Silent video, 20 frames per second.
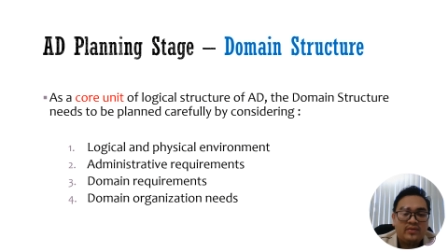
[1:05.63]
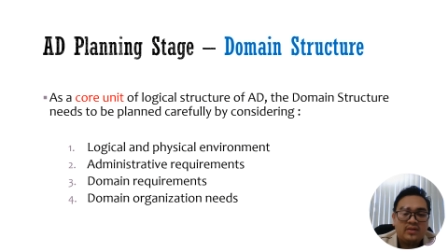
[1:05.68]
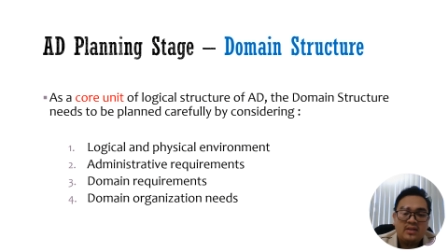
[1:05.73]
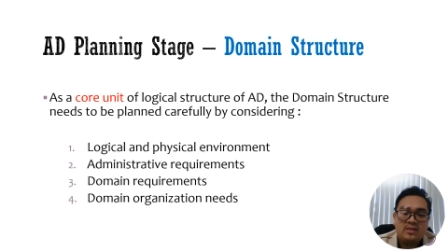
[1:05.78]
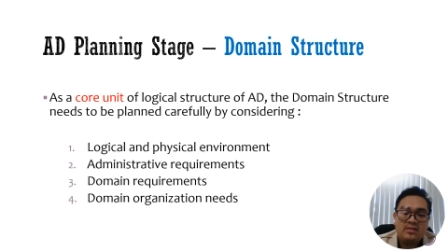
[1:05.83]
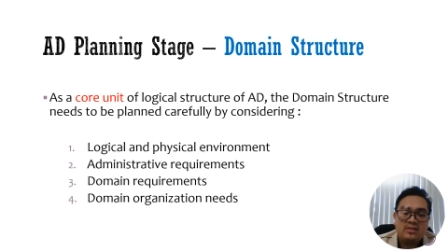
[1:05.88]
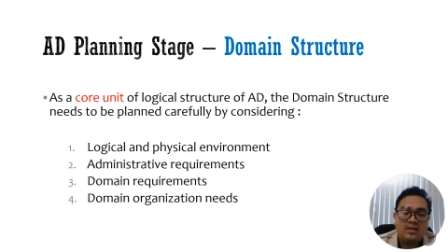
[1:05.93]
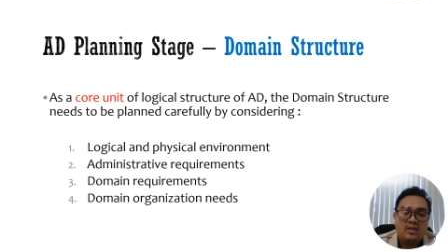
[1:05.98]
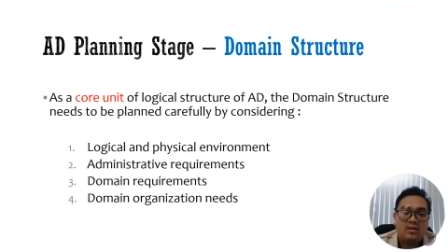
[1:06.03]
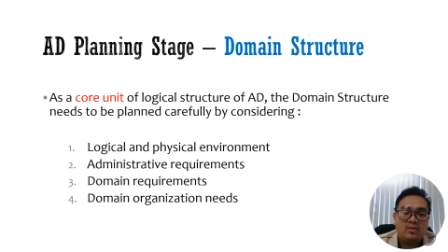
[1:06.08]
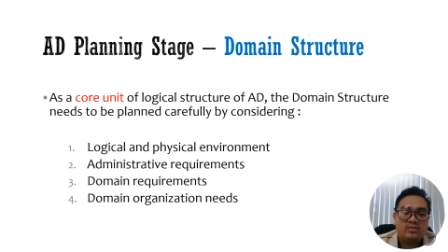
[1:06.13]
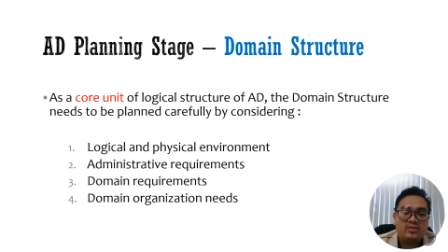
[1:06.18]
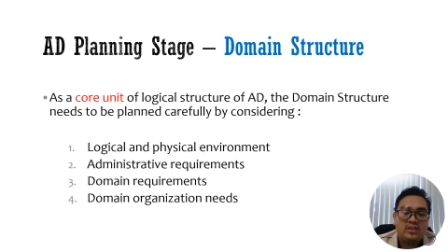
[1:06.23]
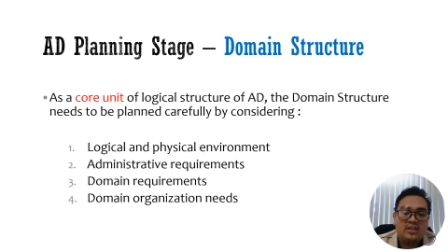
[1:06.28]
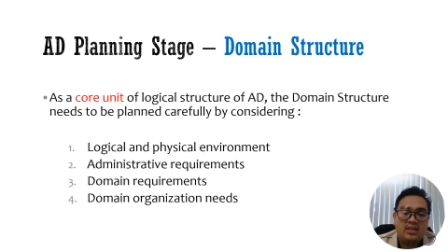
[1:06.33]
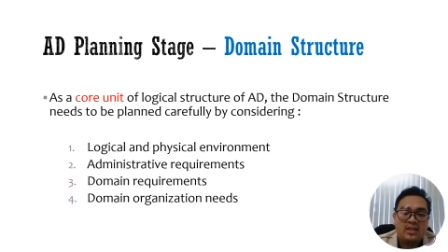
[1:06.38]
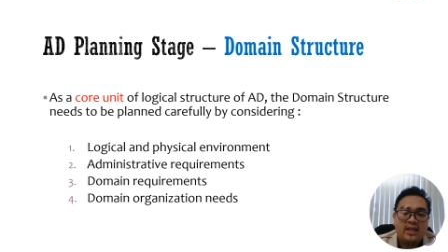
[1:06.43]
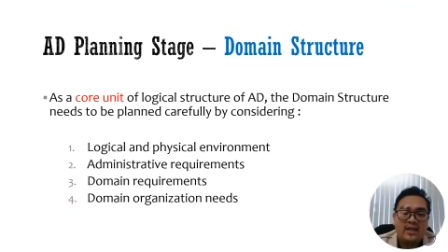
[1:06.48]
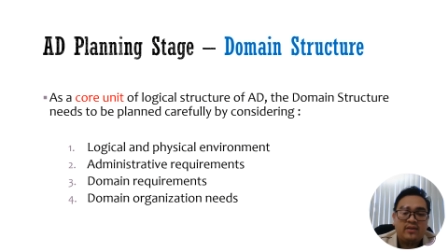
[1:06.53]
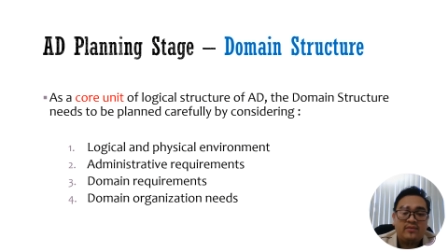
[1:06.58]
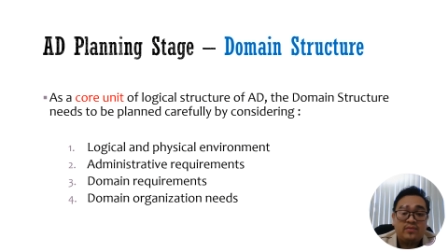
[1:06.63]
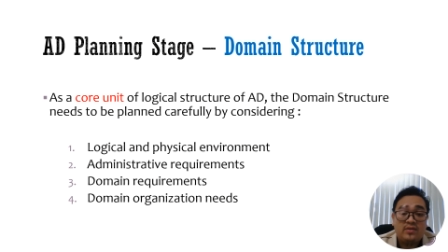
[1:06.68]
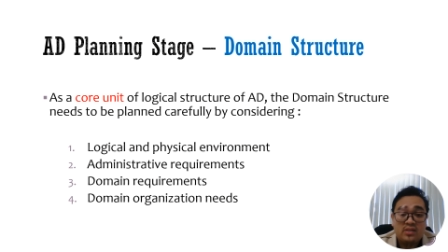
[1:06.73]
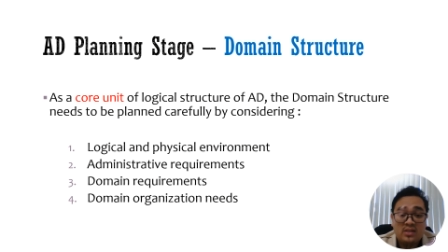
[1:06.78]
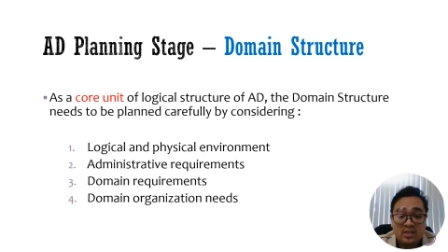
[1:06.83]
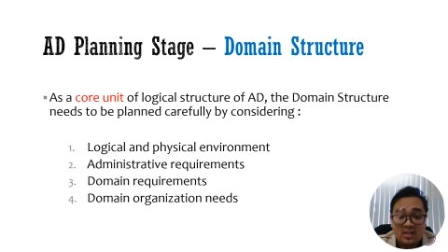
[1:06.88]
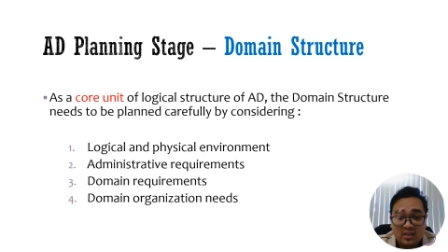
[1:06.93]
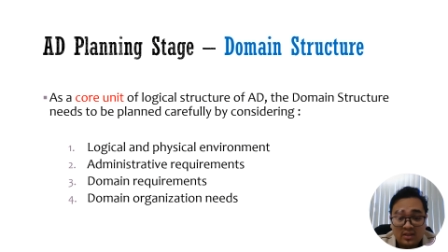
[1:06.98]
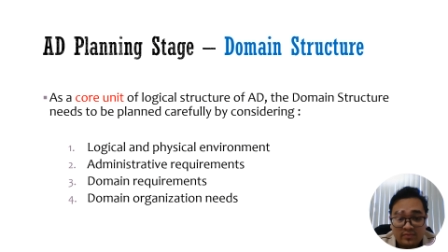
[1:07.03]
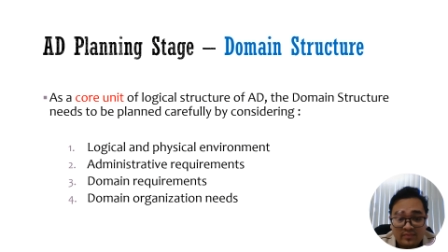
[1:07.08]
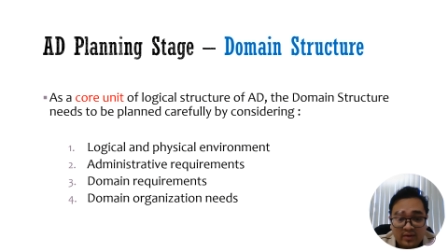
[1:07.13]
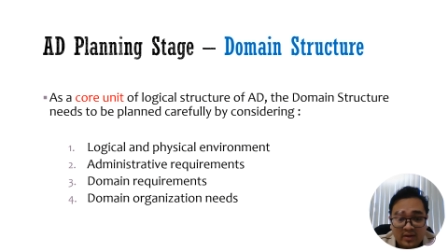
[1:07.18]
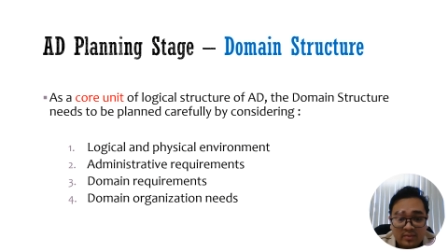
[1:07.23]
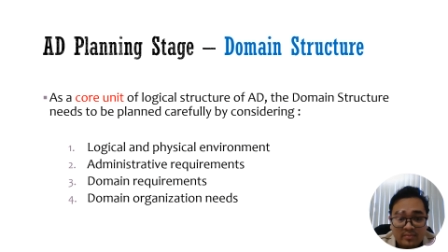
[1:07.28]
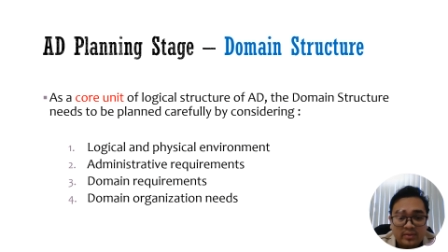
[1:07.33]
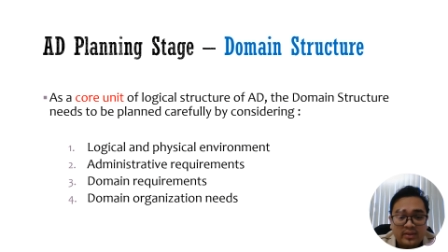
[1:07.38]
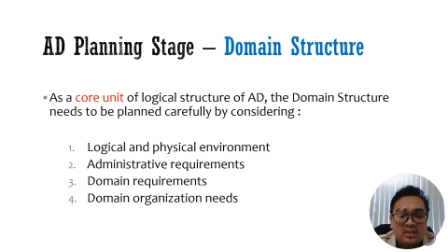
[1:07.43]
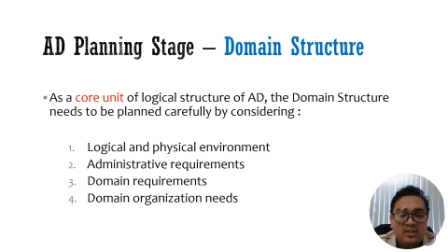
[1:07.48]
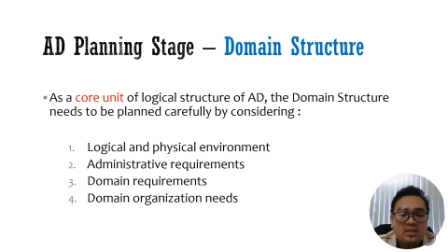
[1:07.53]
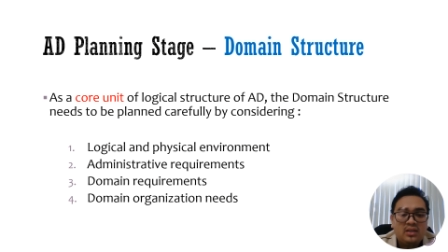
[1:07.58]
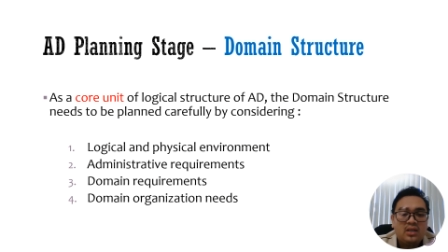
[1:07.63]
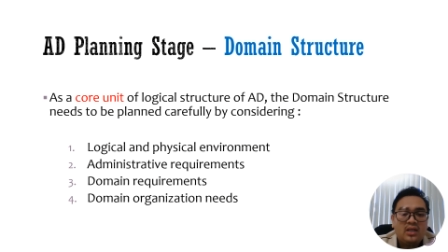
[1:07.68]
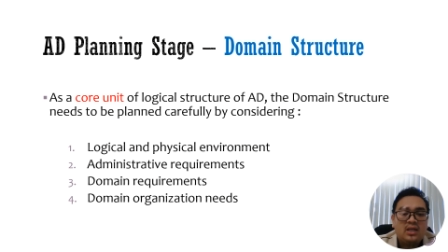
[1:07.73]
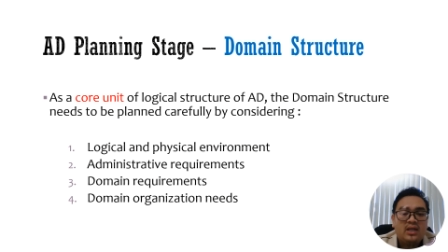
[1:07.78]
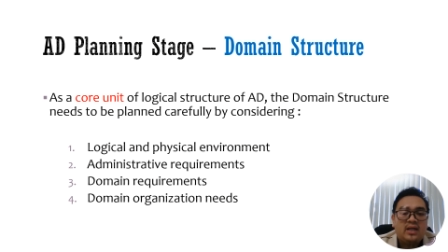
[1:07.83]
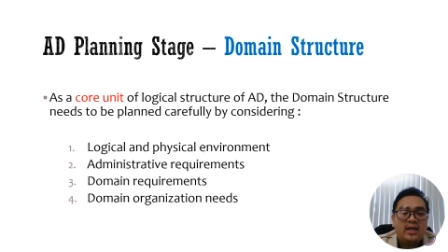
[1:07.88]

first a logical and physical environment,